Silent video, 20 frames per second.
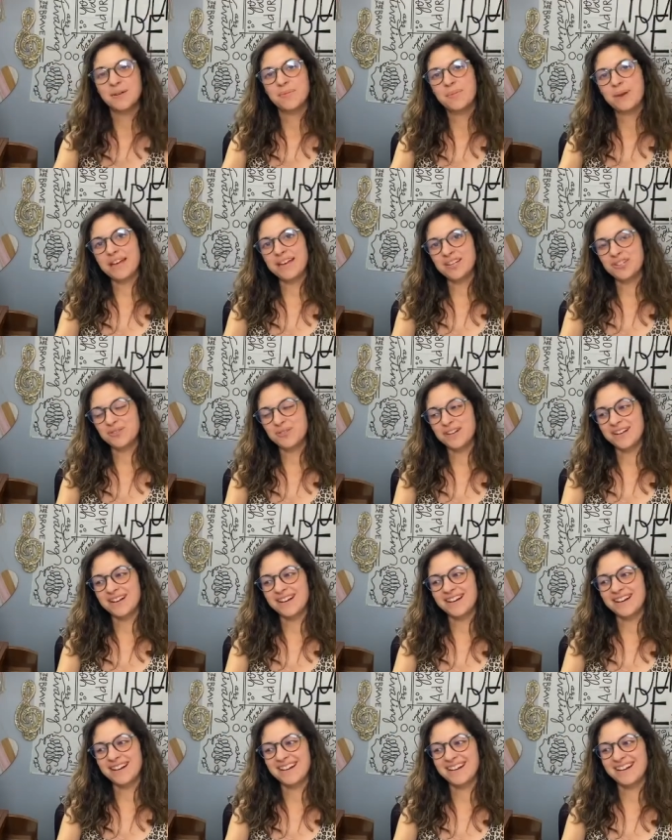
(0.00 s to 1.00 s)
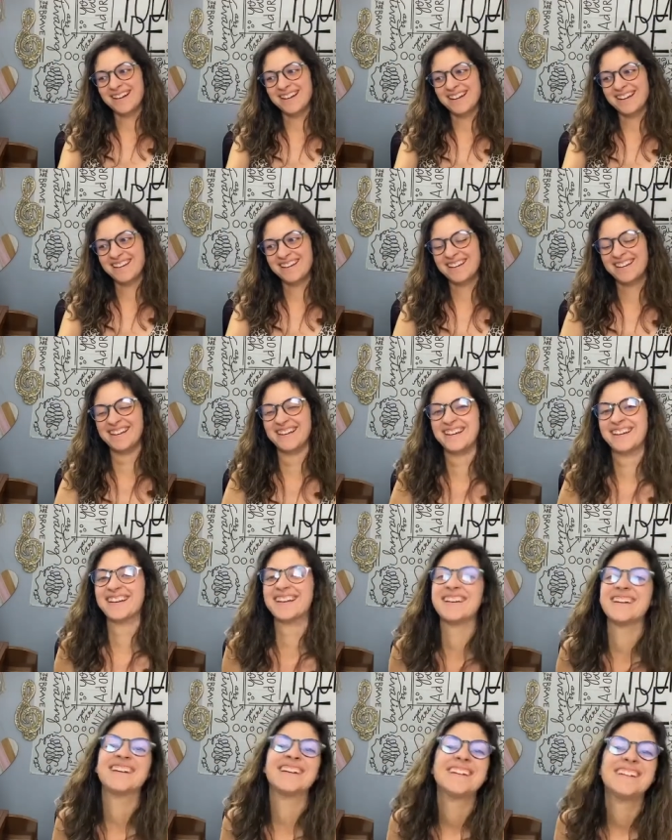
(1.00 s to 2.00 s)

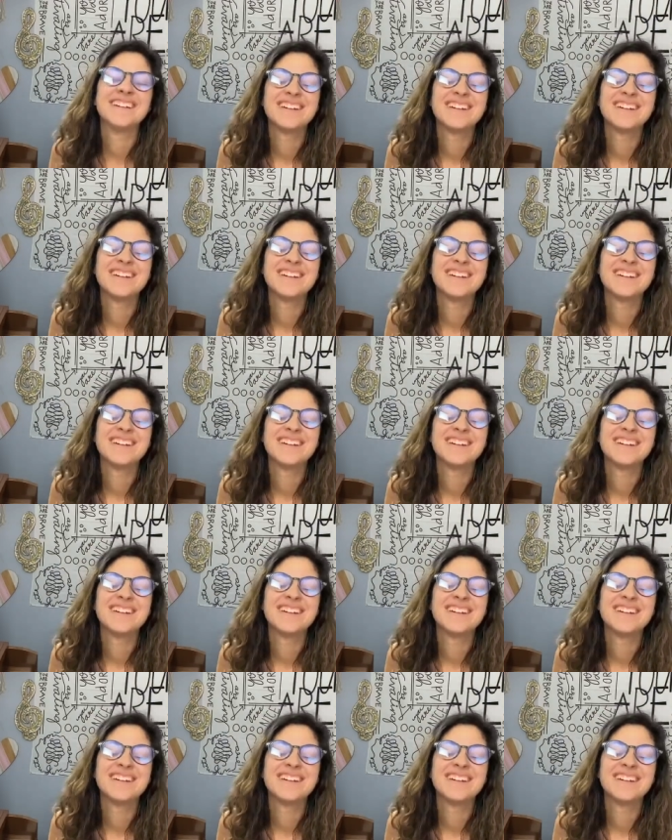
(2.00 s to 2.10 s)
Patreon,